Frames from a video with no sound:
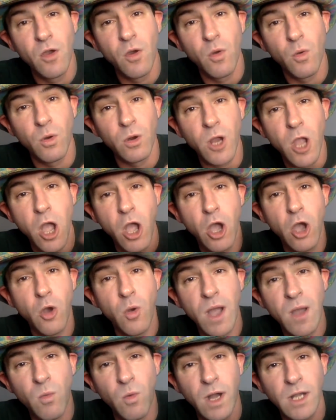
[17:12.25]
Or, oh,
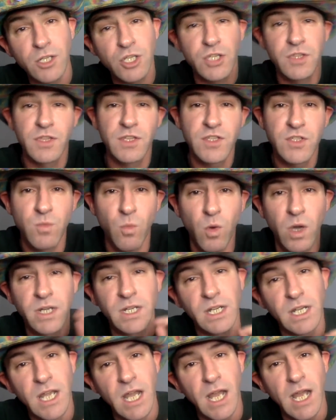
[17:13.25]
I watched this one
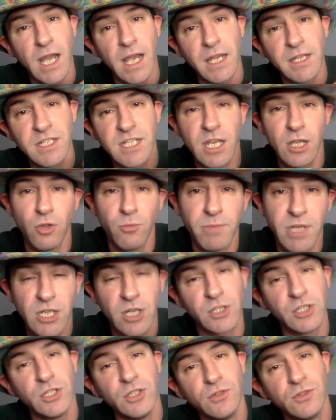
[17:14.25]
guy tell me on
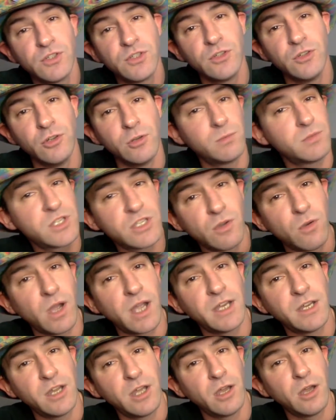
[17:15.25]
YouTube, so I
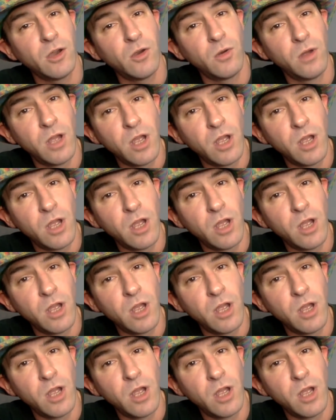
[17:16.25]
know.